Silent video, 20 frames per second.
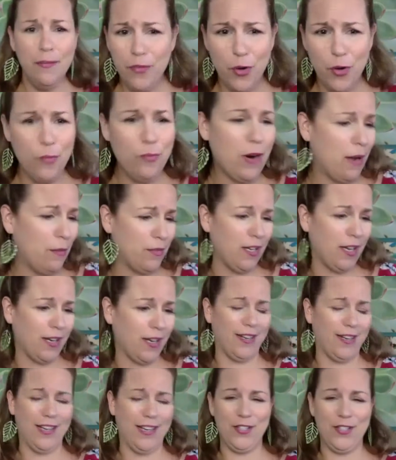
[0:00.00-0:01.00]
No problem talking
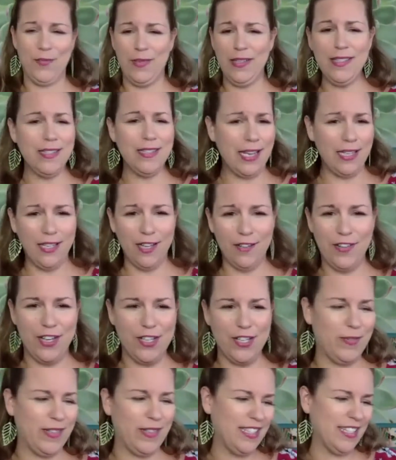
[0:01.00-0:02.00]
to husbands. I love
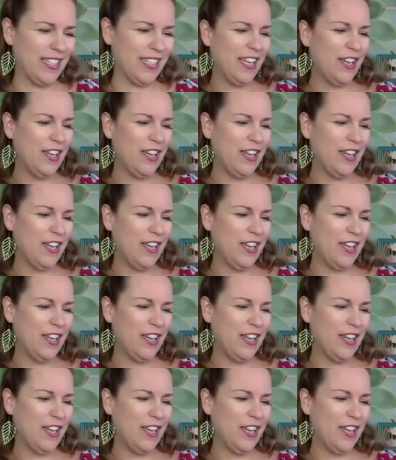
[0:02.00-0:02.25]
husbands.